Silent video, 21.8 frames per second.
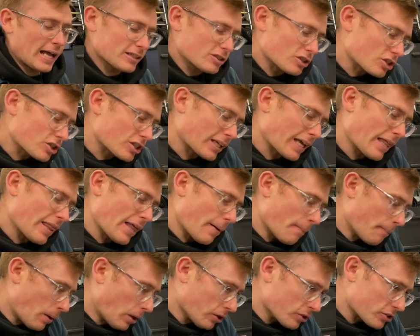just to get that
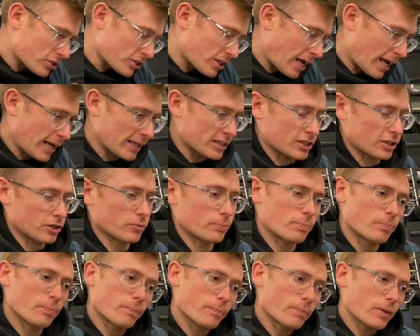bolt started.
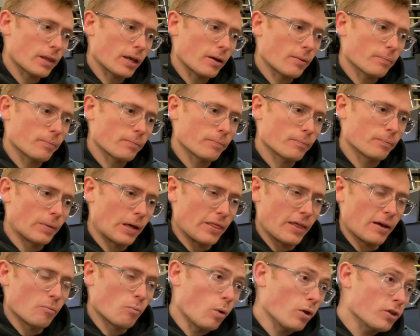But
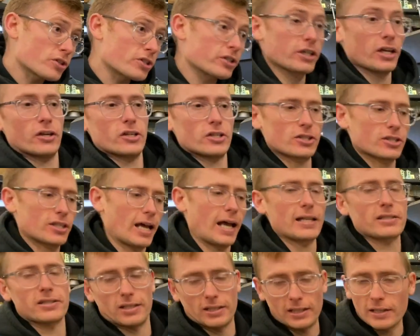then once you got it
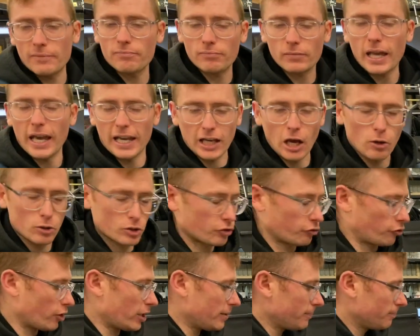started, it, it goes
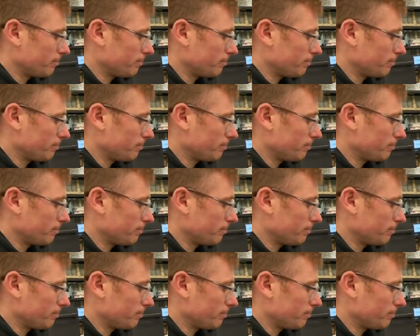free.